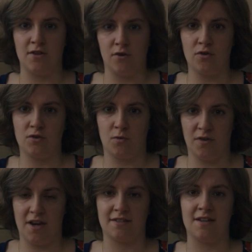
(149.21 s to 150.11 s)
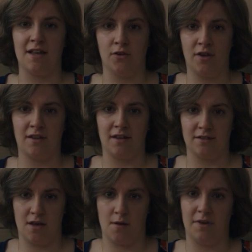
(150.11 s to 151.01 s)
and you go to school the next day looking like
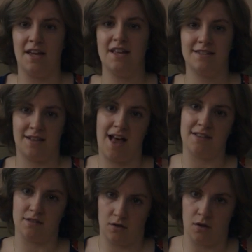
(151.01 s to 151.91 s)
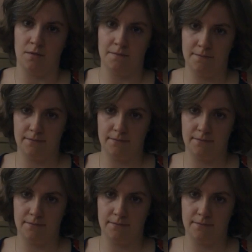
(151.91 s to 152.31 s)
a zombie. It's classical.